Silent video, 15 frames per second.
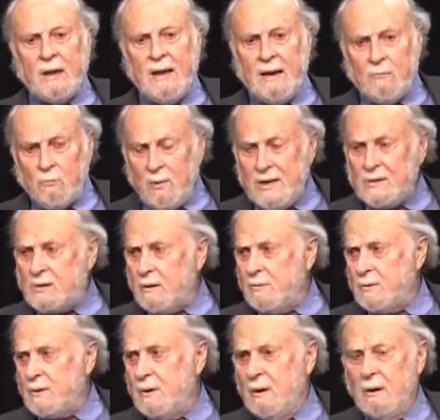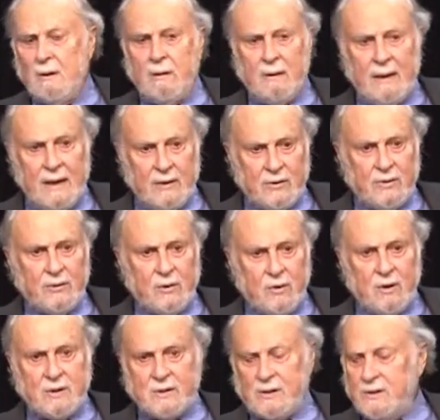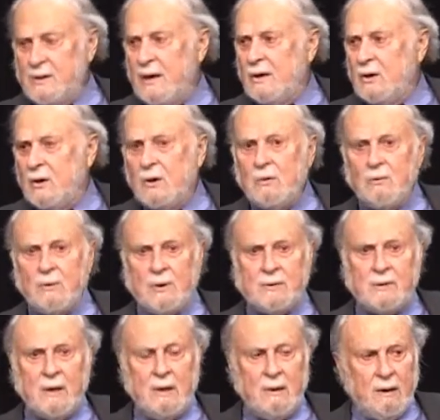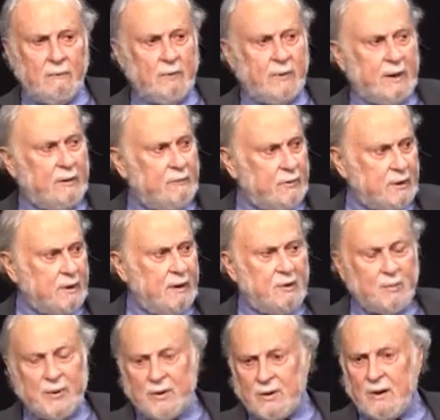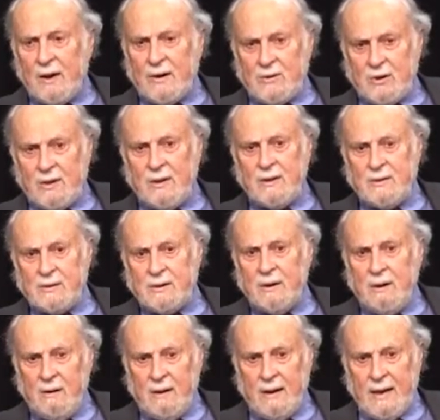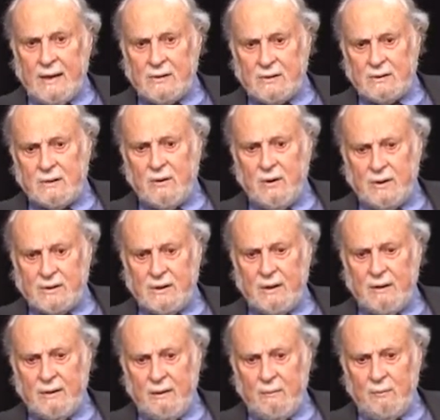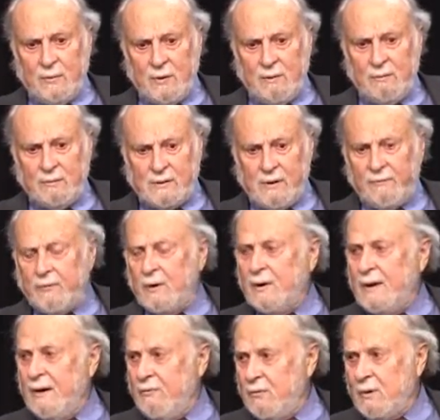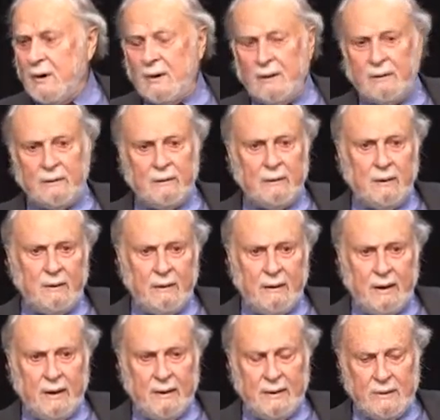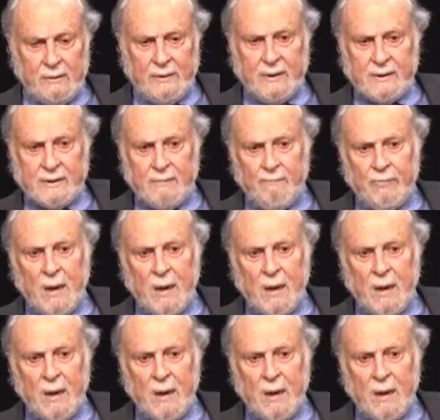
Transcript: and research into the causes and cures of whatever kind of pathology is, is causing them to suffer a life threatening uh, illness.